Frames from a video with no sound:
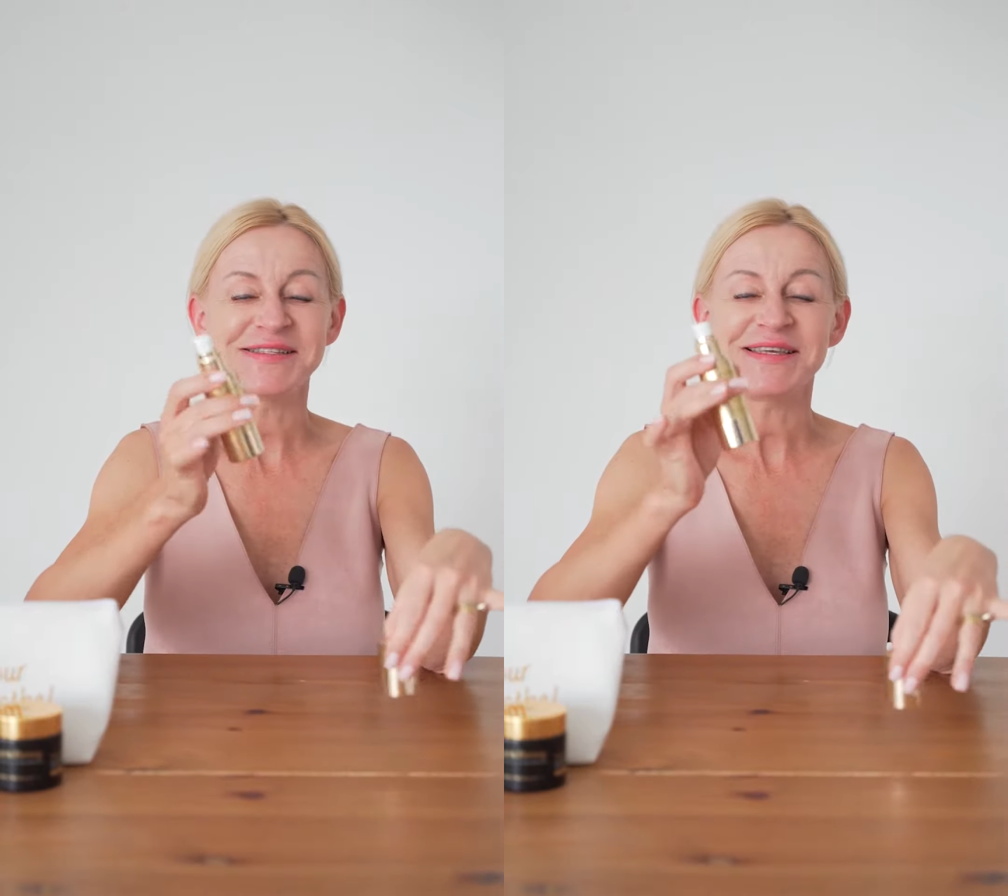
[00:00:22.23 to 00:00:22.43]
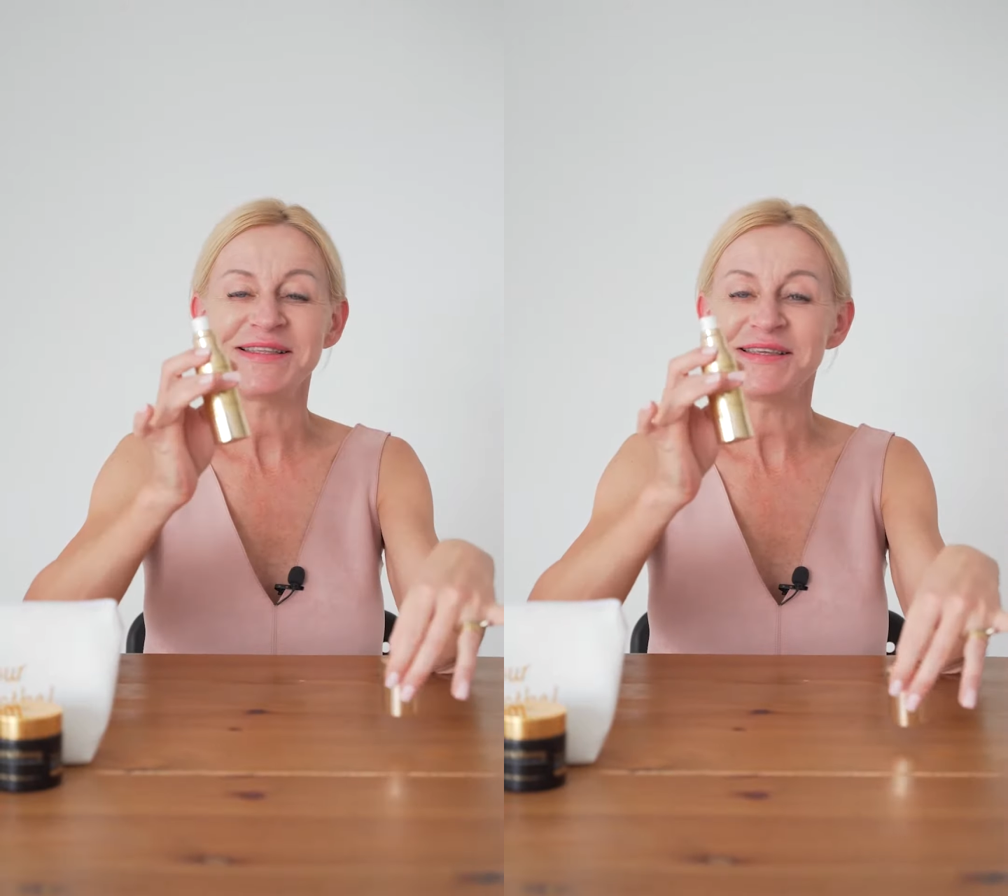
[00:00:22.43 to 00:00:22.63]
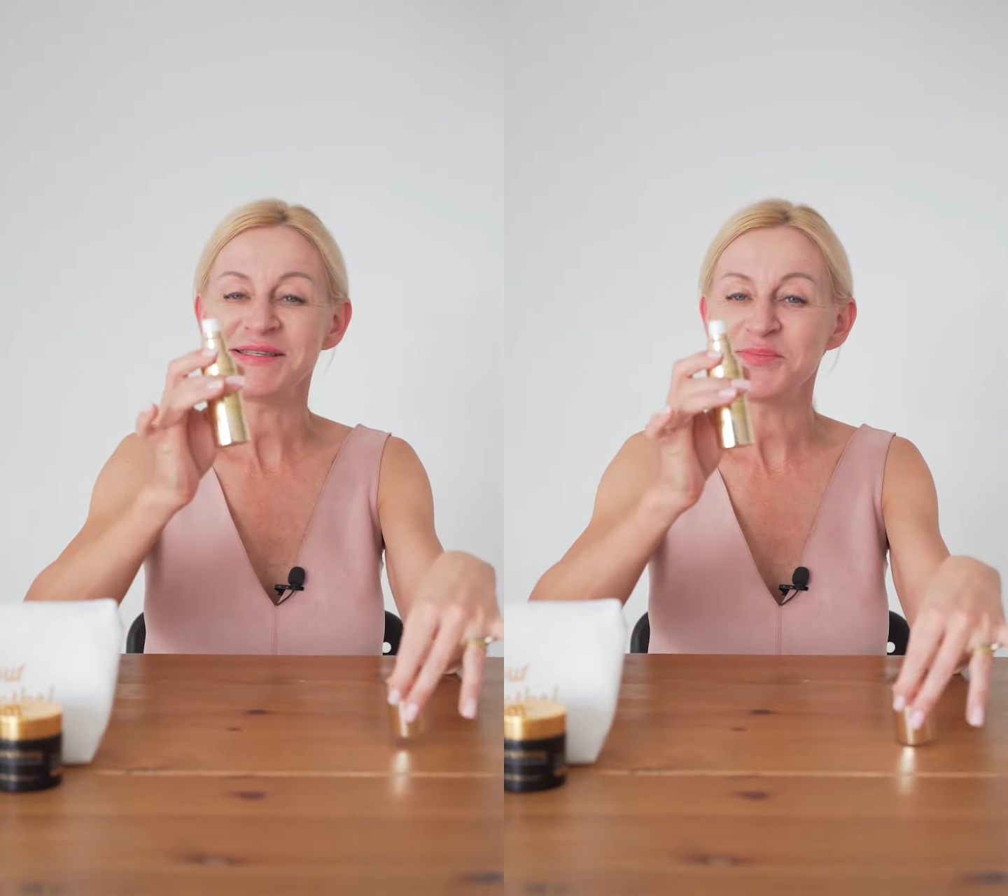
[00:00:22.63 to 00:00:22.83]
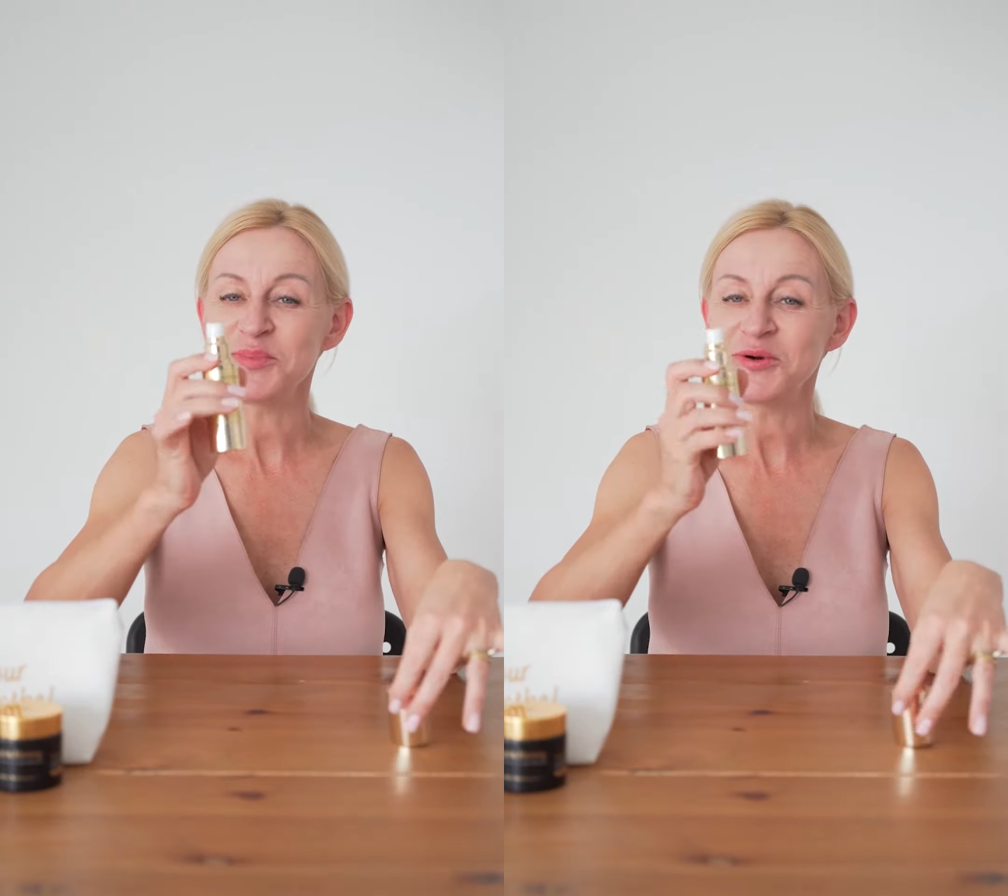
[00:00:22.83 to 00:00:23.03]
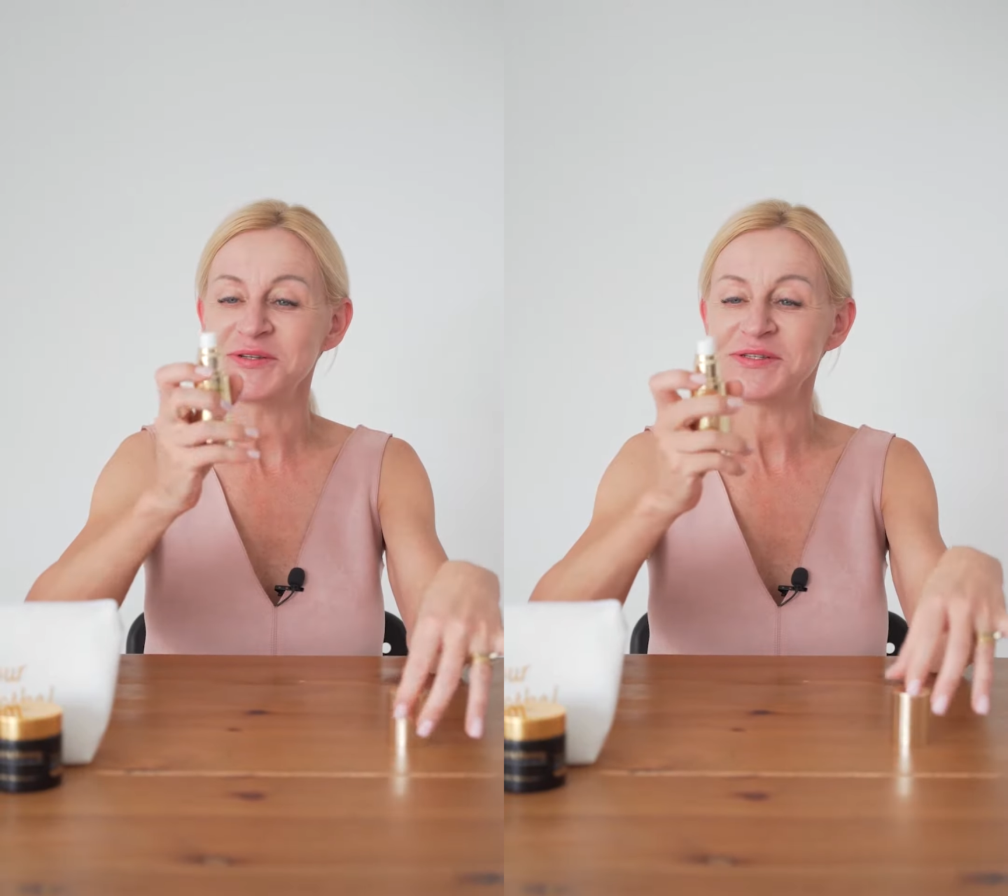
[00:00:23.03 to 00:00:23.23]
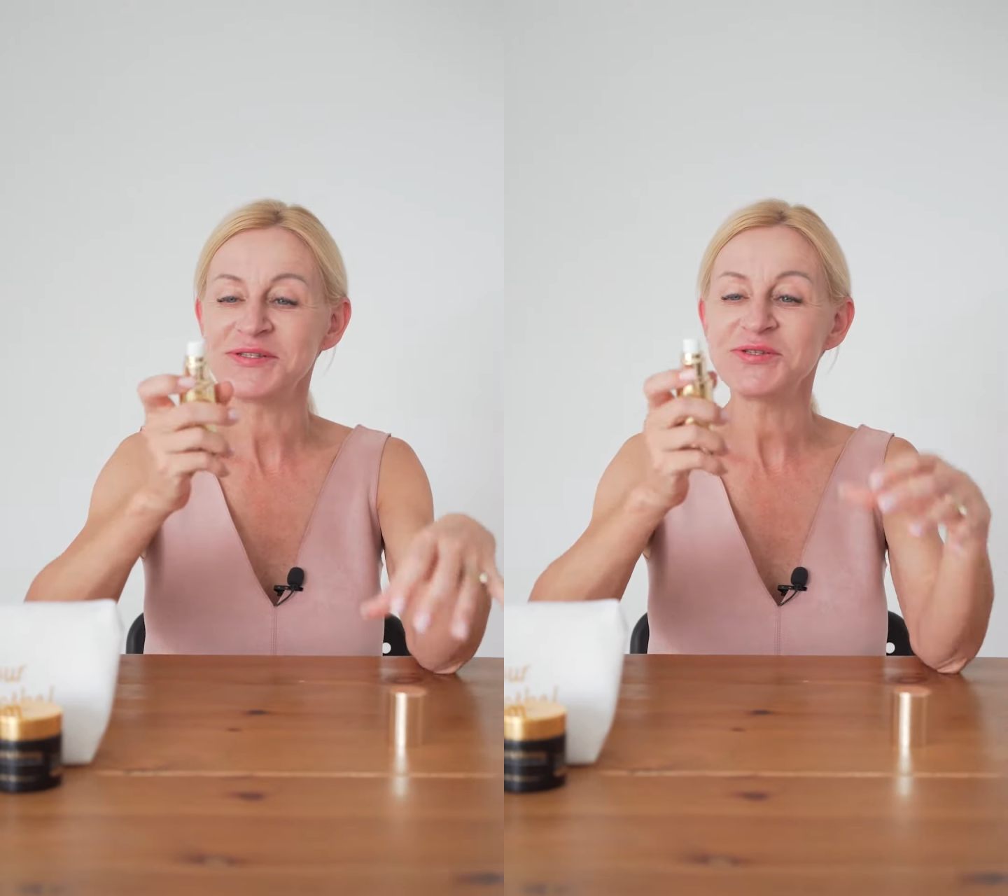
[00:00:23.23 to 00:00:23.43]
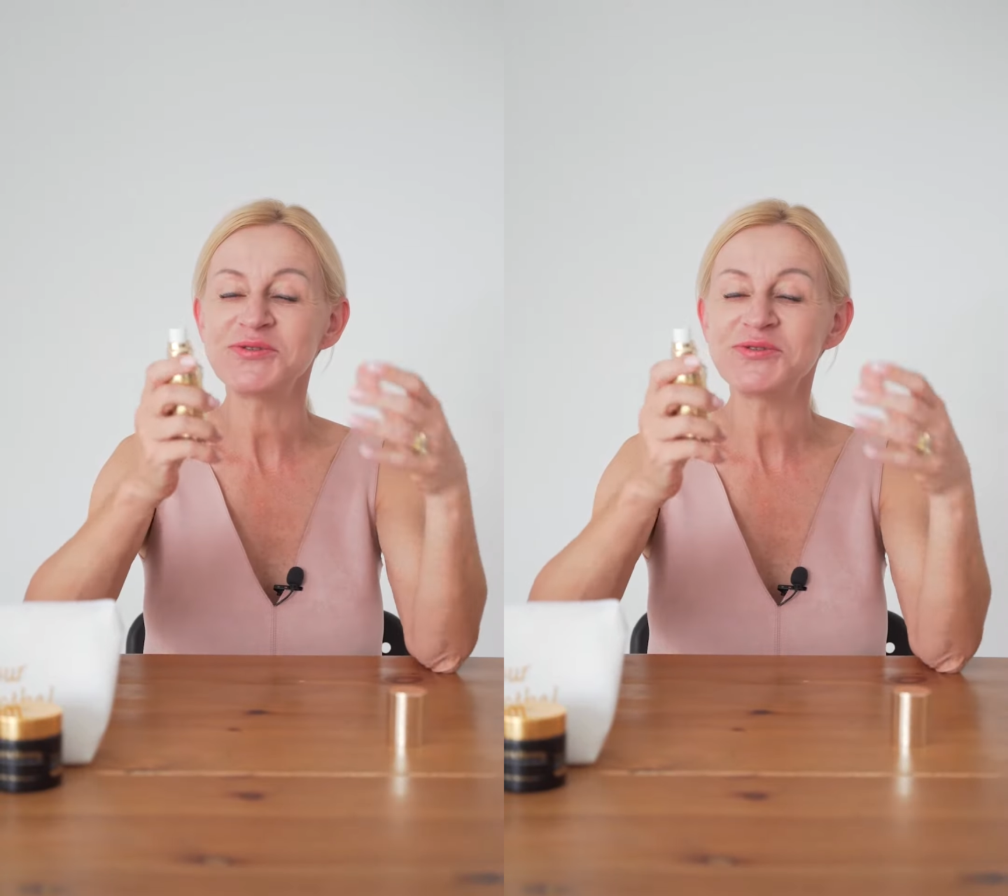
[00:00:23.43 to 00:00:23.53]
it is important